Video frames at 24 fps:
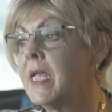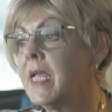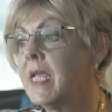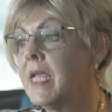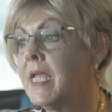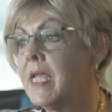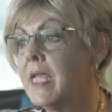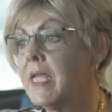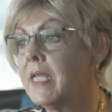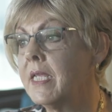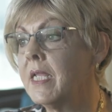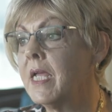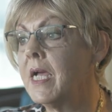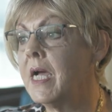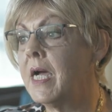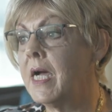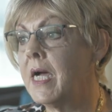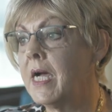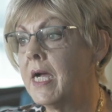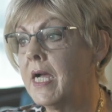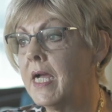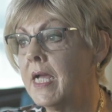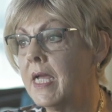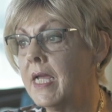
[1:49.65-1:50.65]
And
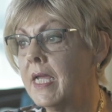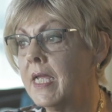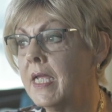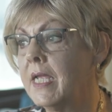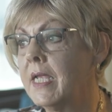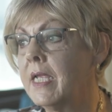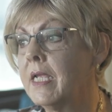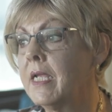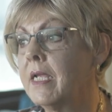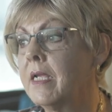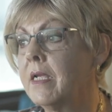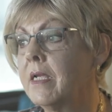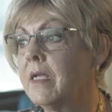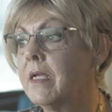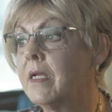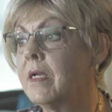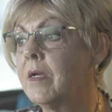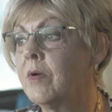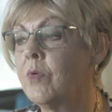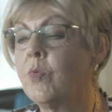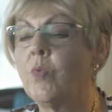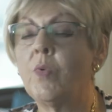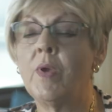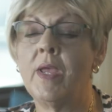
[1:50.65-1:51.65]
I
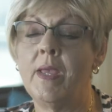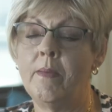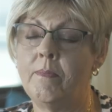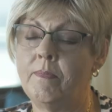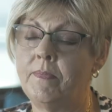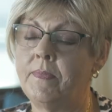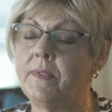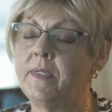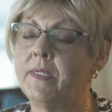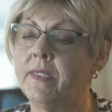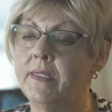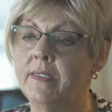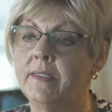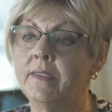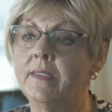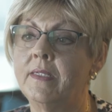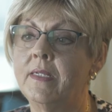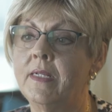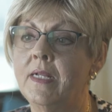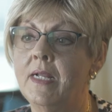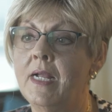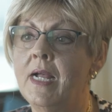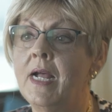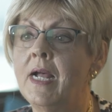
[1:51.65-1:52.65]
wept,
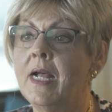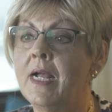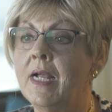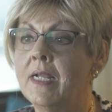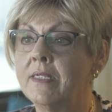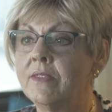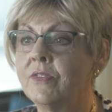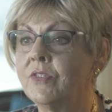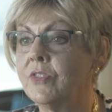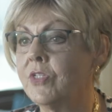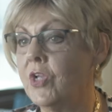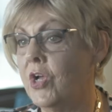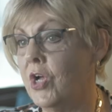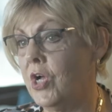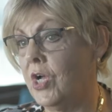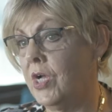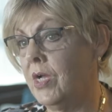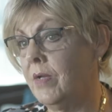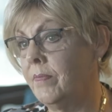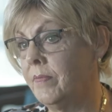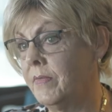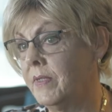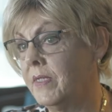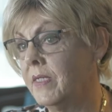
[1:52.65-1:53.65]
I
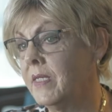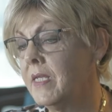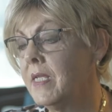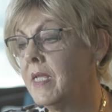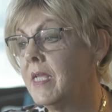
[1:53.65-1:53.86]
sobbed,